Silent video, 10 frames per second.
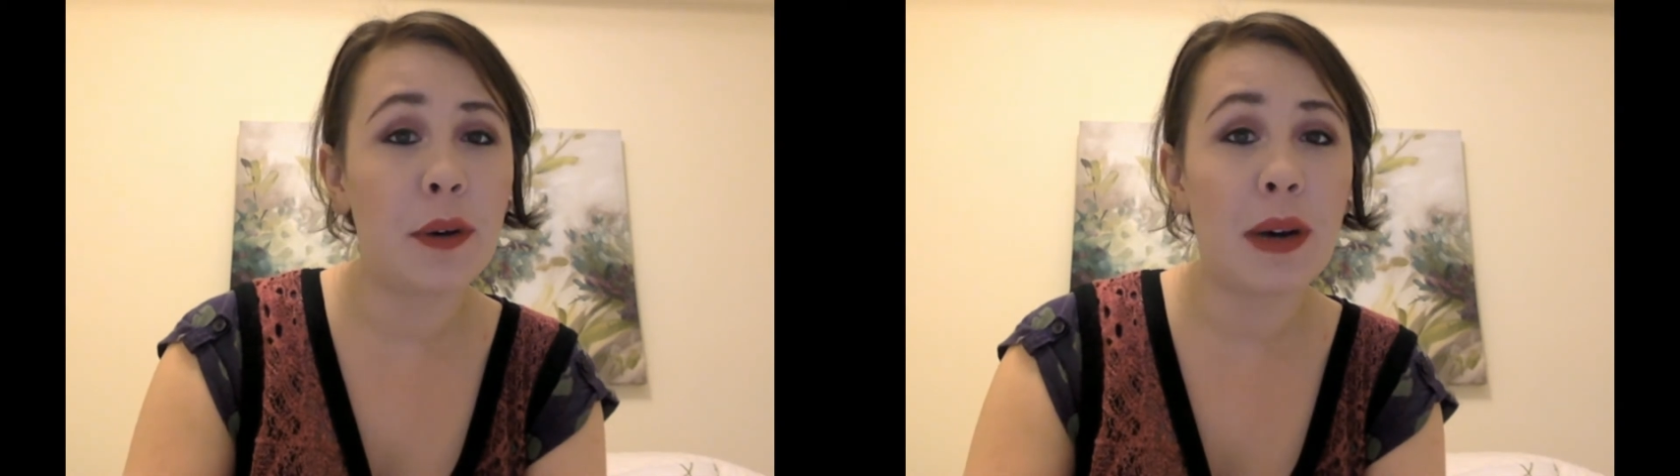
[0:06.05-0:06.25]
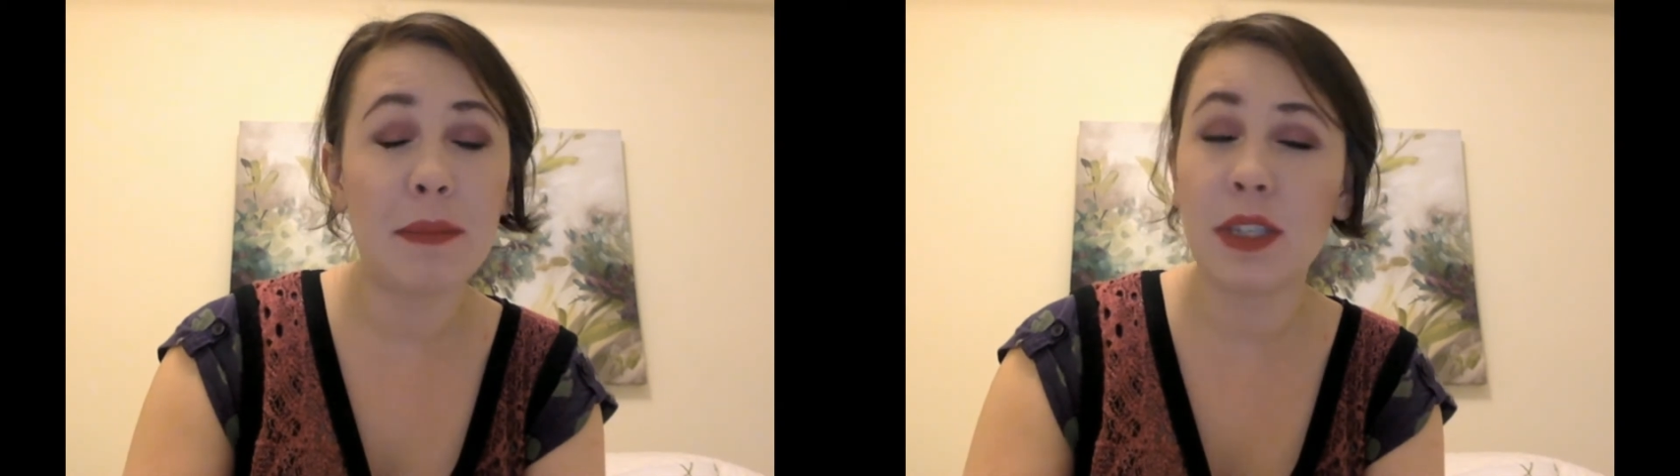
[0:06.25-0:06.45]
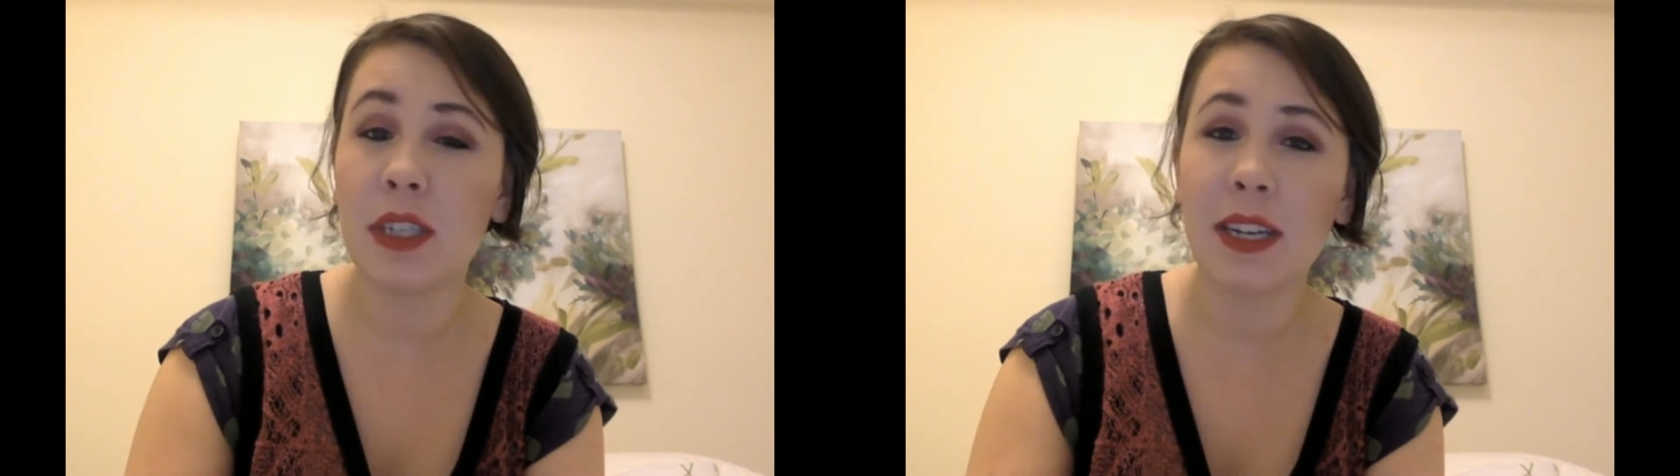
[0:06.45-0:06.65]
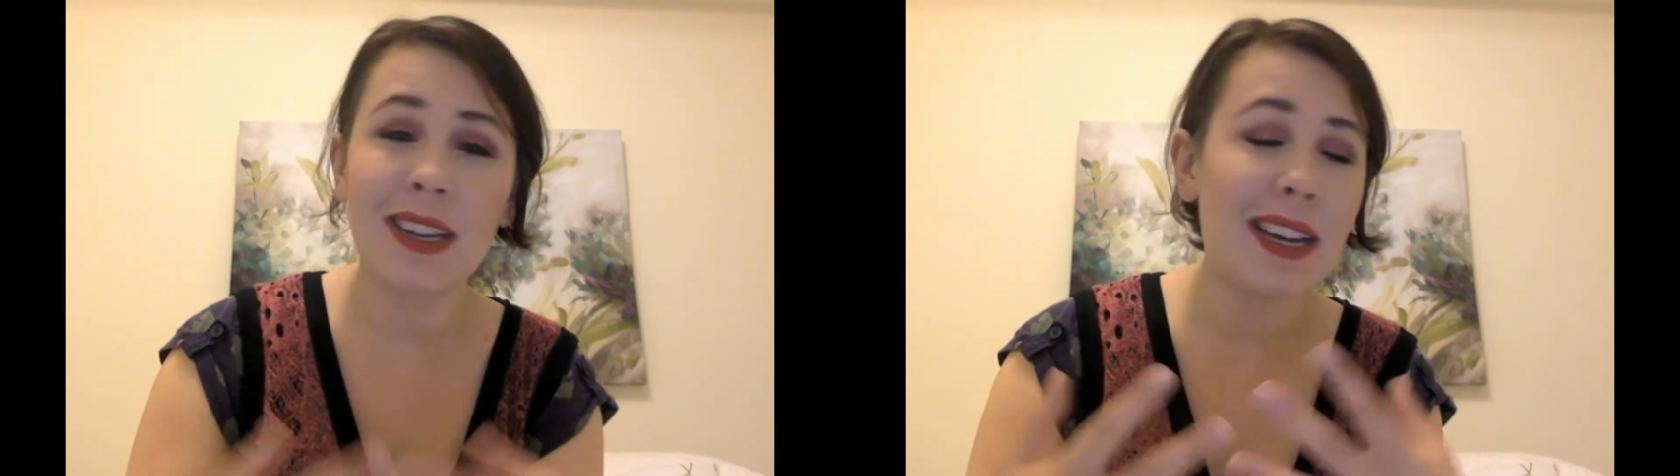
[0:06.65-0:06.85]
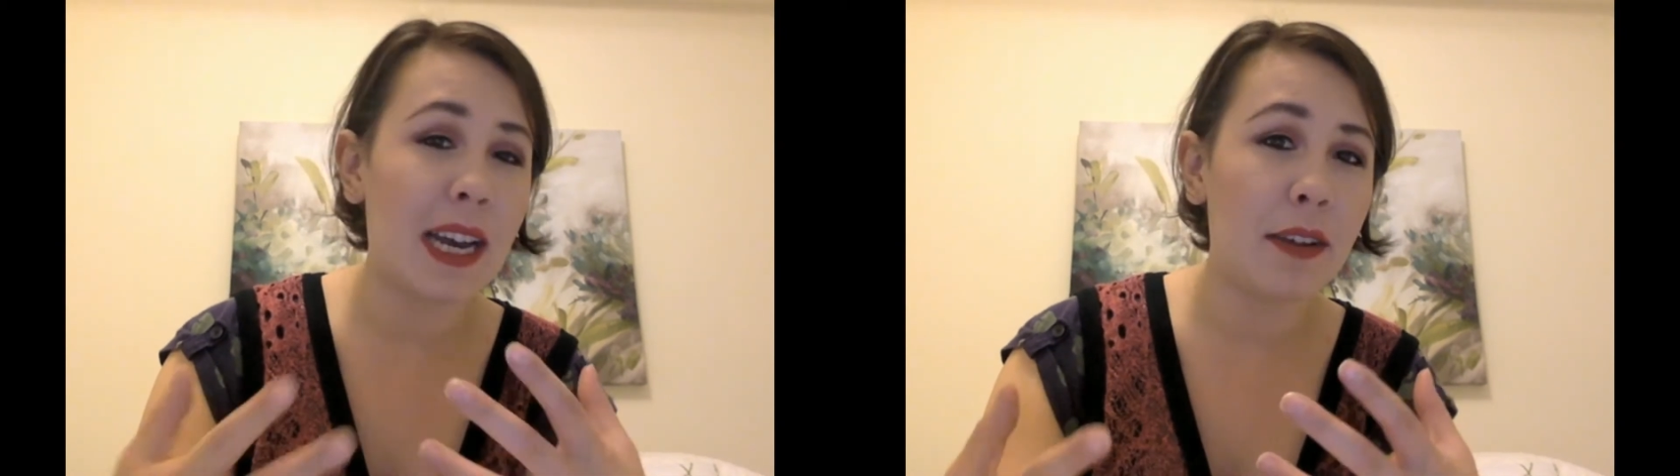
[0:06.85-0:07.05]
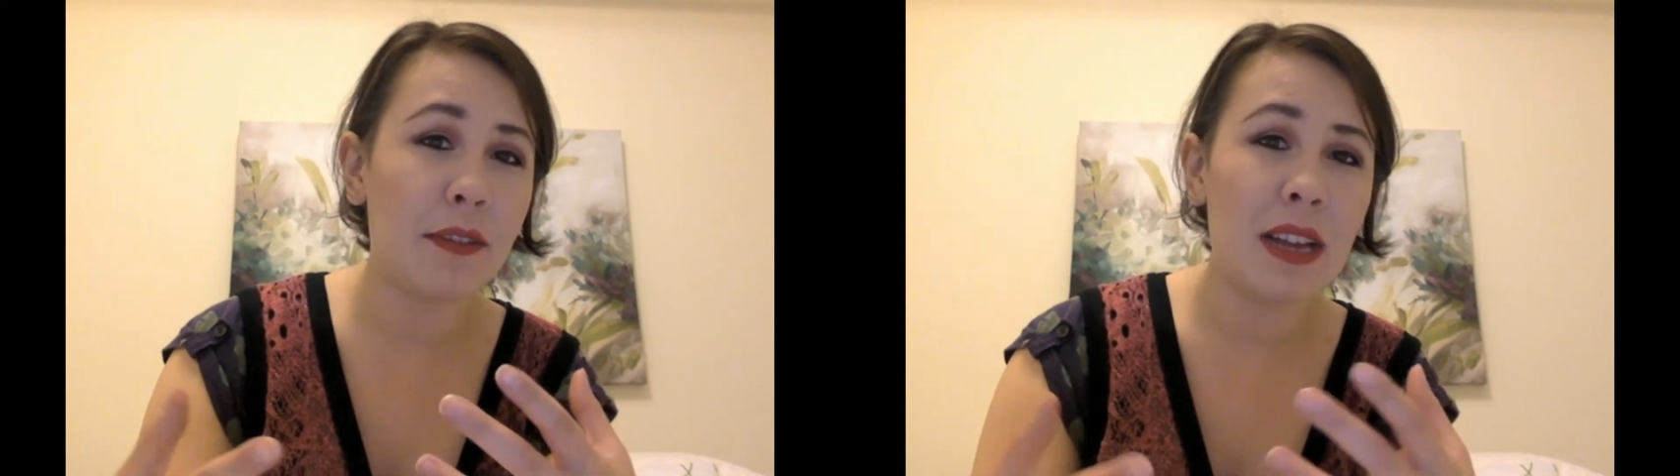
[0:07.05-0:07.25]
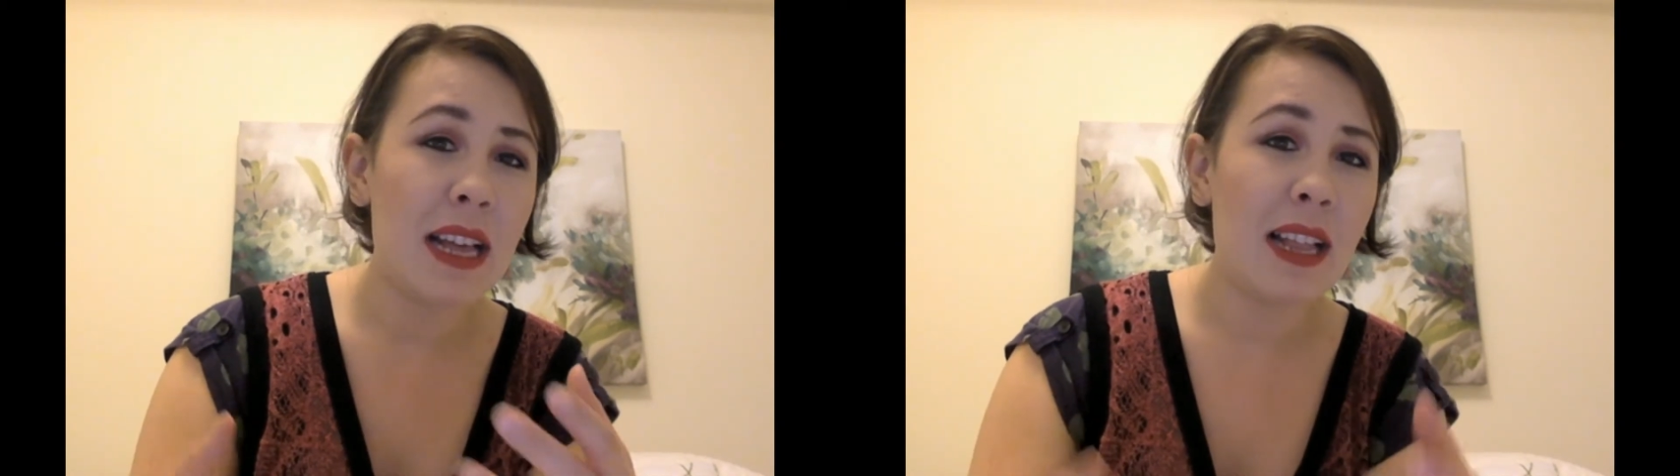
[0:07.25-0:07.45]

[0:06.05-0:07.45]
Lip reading: I'm just going to kind of